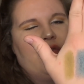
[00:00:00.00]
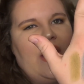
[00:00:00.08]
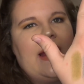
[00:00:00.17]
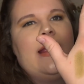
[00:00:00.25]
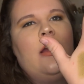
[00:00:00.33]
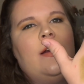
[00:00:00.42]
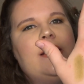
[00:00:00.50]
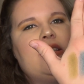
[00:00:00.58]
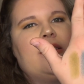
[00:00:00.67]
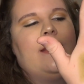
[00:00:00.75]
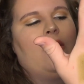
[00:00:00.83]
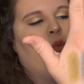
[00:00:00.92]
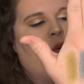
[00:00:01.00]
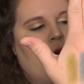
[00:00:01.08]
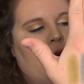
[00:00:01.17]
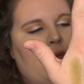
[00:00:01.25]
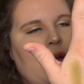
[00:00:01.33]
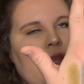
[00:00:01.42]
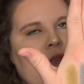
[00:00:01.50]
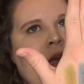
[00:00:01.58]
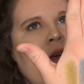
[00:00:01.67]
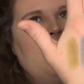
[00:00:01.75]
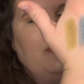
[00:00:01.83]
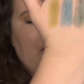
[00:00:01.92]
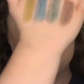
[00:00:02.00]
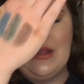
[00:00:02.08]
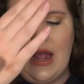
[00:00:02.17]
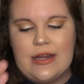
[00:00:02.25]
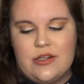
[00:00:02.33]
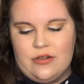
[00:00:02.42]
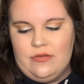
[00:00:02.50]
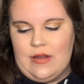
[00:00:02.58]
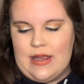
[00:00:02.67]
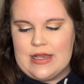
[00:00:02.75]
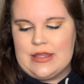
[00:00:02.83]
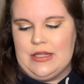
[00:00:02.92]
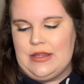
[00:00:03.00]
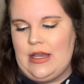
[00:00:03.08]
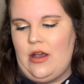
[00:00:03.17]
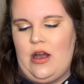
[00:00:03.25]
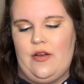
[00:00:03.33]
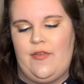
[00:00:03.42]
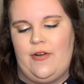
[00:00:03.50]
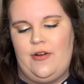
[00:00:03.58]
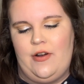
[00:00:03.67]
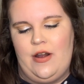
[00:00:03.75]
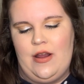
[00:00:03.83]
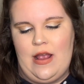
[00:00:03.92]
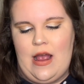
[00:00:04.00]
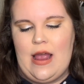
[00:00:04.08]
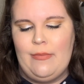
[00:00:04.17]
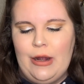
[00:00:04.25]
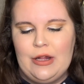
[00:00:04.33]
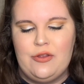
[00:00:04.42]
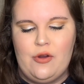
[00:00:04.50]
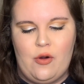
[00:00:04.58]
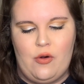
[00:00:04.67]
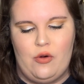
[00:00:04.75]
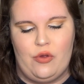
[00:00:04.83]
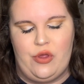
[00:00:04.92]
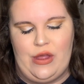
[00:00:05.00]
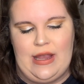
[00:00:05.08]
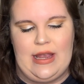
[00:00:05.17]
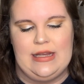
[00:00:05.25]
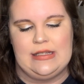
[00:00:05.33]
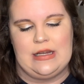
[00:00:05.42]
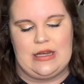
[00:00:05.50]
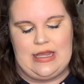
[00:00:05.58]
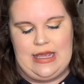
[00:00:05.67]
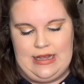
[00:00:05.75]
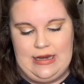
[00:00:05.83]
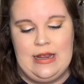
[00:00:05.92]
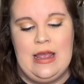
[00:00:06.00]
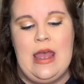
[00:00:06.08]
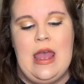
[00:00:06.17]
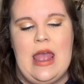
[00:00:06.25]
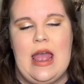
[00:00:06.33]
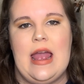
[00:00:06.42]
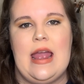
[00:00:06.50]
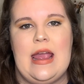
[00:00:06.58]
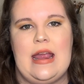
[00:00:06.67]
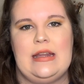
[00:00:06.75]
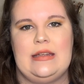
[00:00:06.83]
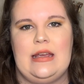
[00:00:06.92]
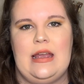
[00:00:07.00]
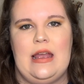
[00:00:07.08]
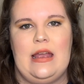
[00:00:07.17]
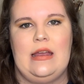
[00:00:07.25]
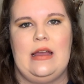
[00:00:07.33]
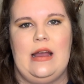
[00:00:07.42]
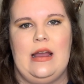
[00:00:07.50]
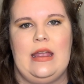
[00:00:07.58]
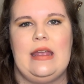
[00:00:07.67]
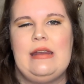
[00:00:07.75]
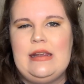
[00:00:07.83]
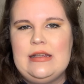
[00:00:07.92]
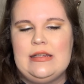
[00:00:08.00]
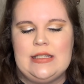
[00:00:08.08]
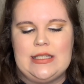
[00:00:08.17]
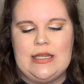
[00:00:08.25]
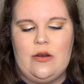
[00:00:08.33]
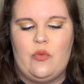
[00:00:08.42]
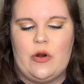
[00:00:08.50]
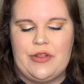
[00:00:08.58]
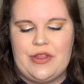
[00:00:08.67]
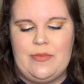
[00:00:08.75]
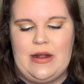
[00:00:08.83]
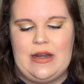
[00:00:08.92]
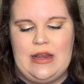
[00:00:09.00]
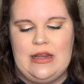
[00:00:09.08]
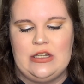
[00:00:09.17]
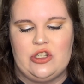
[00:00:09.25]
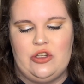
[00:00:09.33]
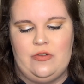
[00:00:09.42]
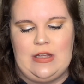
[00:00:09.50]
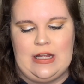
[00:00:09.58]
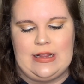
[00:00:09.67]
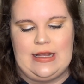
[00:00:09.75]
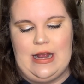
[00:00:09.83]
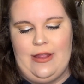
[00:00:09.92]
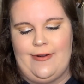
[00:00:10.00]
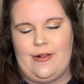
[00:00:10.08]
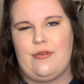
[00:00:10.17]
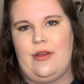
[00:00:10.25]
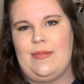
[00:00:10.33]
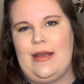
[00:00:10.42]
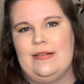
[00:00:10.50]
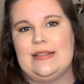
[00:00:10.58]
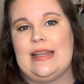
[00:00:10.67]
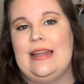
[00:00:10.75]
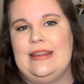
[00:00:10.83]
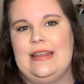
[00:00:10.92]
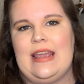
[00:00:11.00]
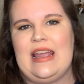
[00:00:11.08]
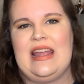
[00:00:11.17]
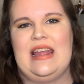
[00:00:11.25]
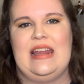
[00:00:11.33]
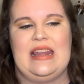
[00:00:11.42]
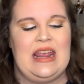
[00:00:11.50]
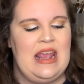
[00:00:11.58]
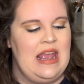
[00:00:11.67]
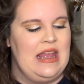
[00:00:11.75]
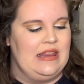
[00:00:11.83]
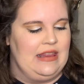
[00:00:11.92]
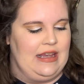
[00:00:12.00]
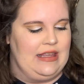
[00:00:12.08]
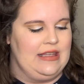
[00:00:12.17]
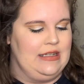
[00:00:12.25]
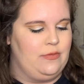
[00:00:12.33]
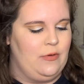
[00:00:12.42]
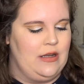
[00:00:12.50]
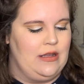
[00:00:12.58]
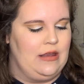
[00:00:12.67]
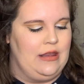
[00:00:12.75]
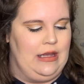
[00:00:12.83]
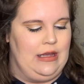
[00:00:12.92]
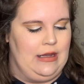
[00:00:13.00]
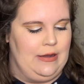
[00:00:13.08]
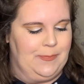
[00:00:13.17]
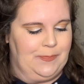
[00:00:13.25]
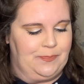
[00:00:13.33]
very hard to like work with, but I do like that they offer, I bought the whole thing as a kit, and it is worth the money to get the other 3 palettes in the kit. And like this one, the